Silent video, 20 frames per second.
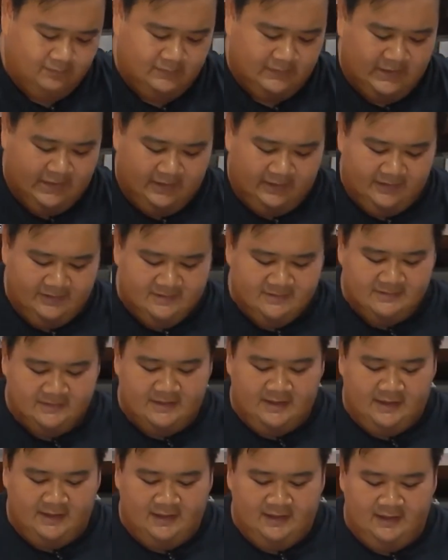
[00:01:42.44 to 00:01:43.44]
There it is.
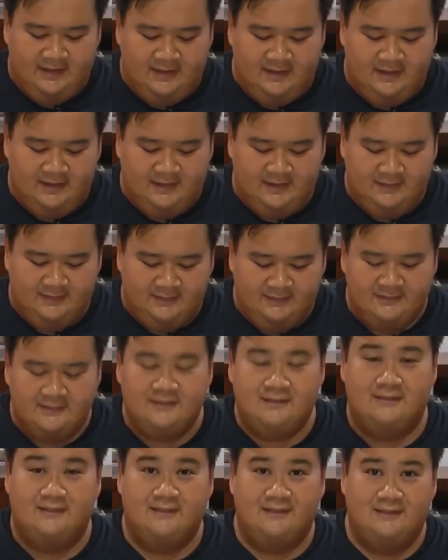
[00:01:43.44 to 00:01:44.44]
Ta-da!
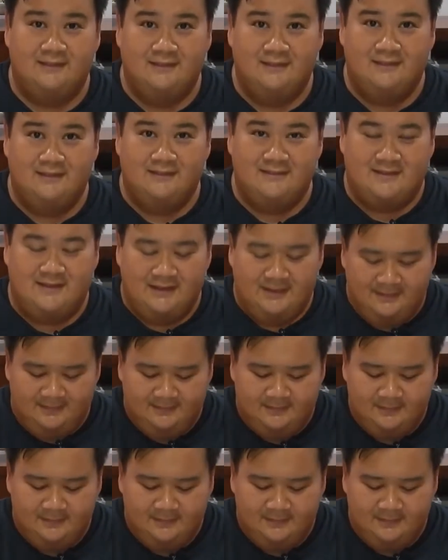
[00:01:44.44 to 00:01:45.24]
See?